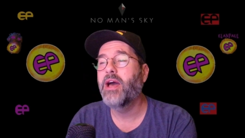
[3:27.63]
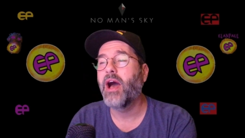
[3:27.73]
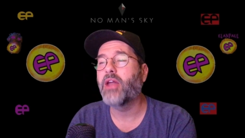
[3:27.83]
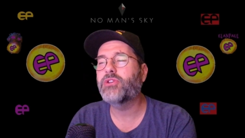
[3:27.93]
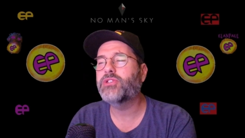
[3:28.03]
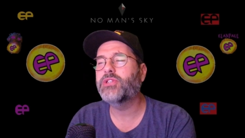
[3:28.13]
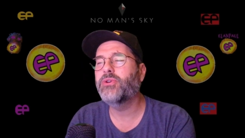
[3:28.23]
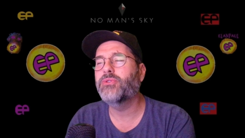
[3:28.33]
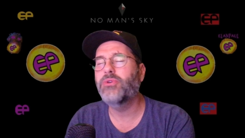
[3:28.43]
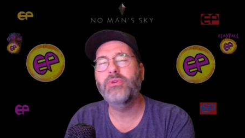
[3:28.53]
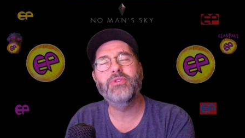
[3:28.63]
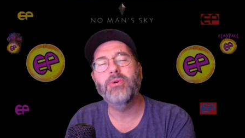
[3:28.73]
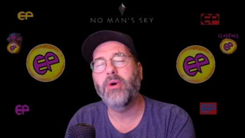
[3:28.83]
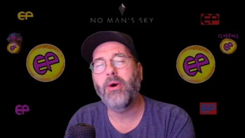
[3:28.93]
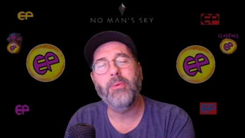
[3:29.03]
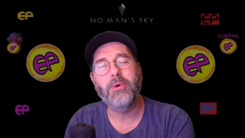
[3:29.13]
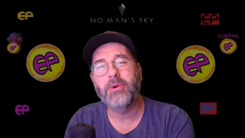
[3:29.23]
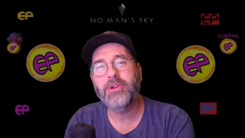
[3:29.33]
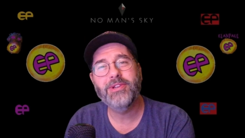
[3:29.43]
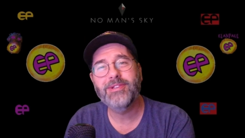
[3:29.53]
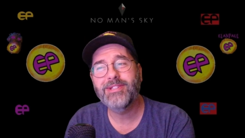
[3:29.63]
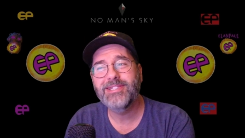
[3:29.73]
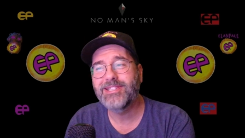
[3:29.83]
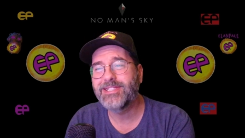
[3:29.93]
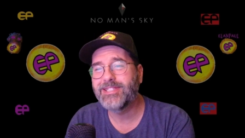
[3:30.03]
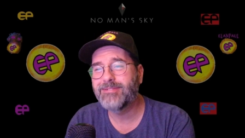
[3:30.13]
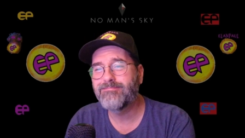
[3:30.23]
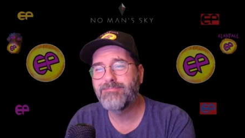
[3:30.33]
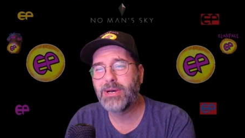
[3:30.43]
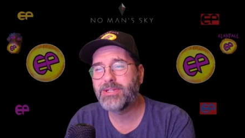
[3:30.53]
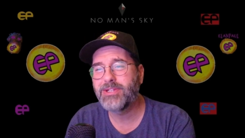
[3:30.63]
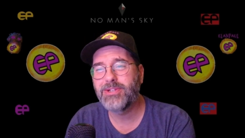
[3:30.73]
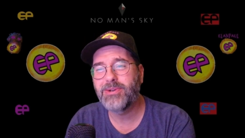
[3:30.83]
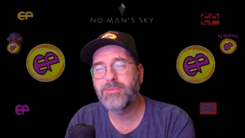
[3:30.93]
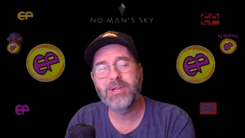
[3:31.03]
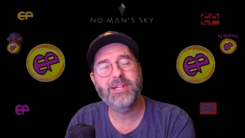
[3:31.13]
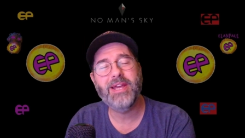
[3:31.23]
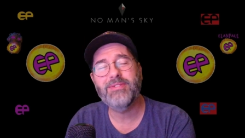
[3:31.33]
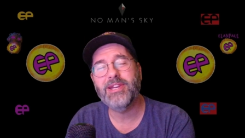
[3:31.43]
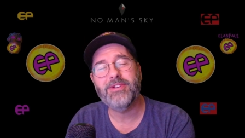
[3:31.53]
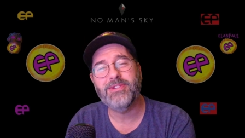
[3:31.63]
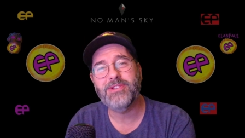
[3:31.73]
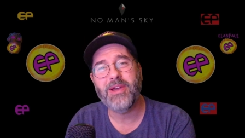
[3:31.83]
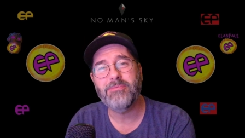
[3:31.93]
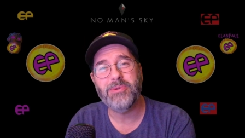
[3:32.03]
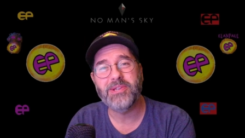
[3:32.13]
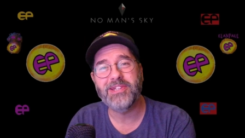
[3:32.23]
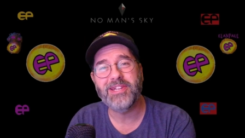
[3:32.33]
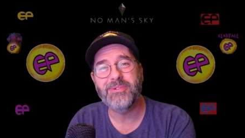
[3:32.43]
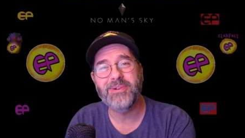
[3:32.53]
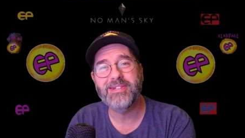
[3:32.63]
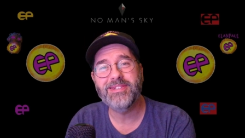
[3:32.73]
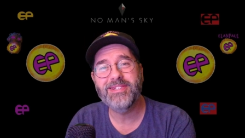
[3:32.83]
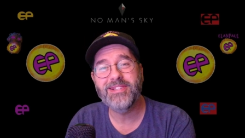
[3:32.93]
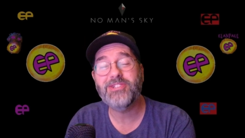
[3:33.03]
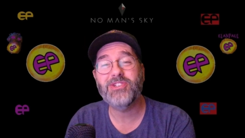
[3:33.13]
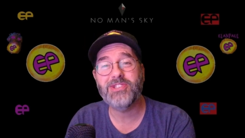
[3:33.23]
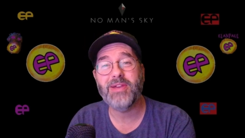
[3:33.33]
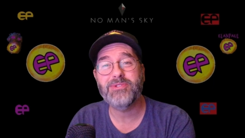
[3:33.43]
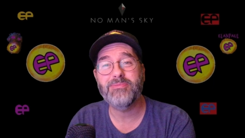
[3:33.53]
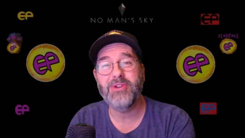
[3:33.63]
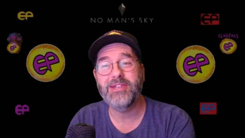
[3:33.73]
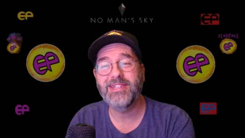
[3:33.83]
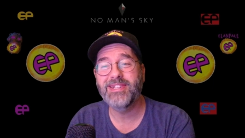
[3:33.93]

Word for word: I honestly don't know if it'll all work, but, you know, we're going to have a heck of a time doing it anyway. Let's just have some fun.